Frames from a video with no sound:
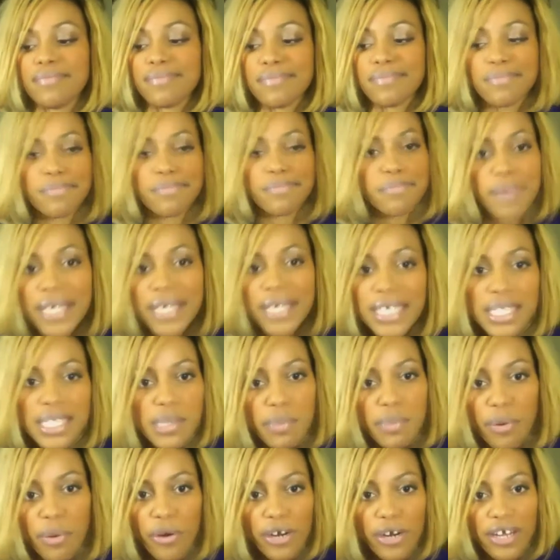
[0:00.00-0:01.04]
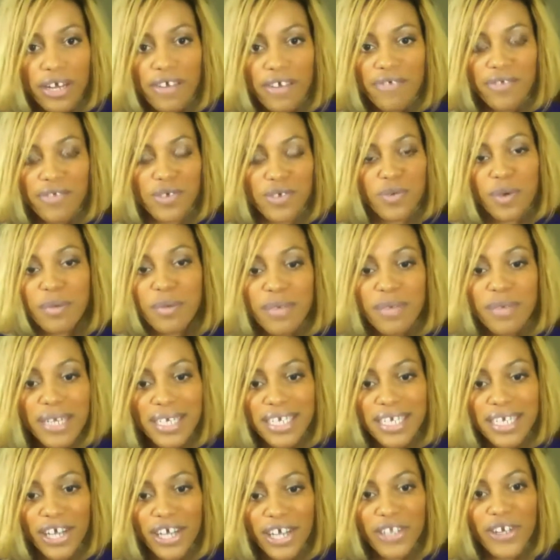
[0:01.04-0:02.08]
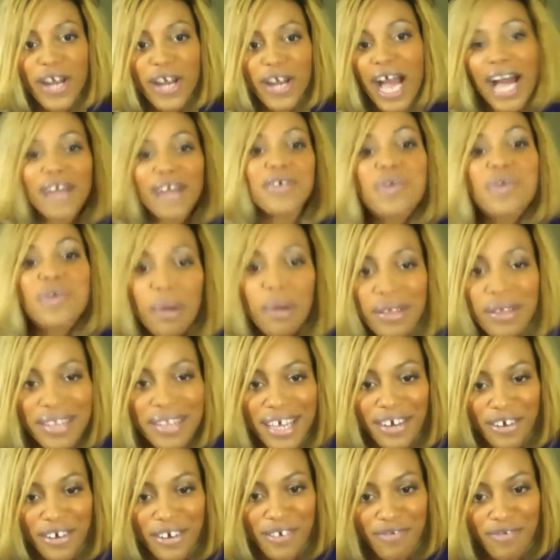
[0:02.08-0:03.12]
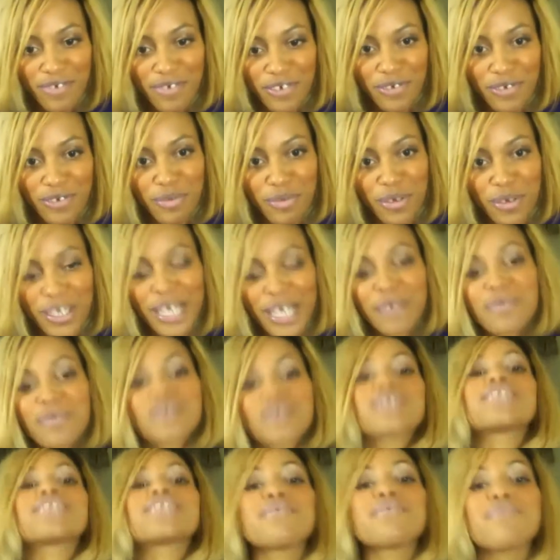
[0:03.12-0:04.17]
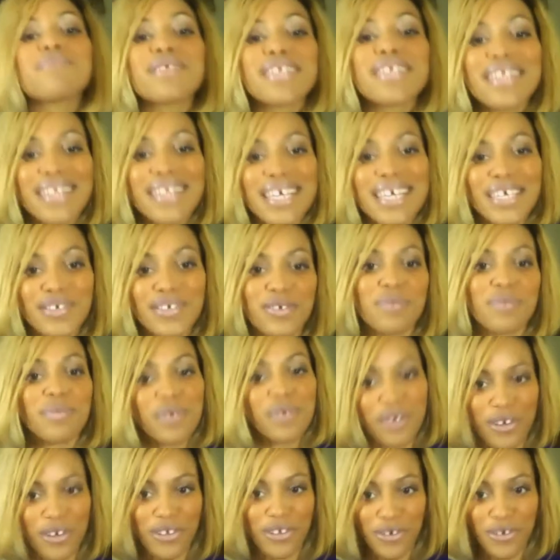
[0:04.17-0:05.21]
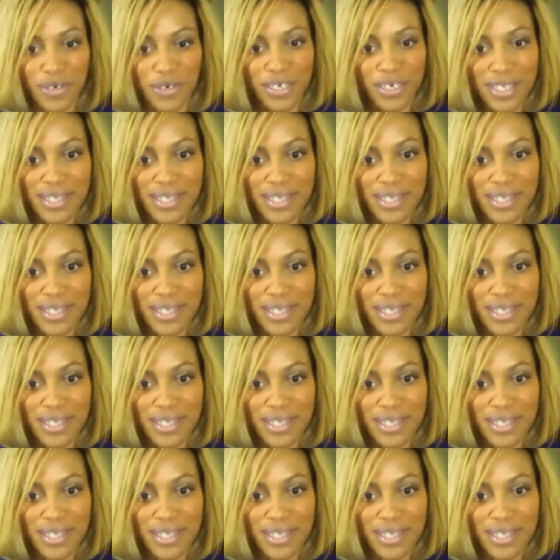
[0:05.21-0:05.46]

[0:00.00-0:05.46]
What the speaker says: being supportive to women in color, how do you put that on a vision board? Like, what are some of the things you put on yours?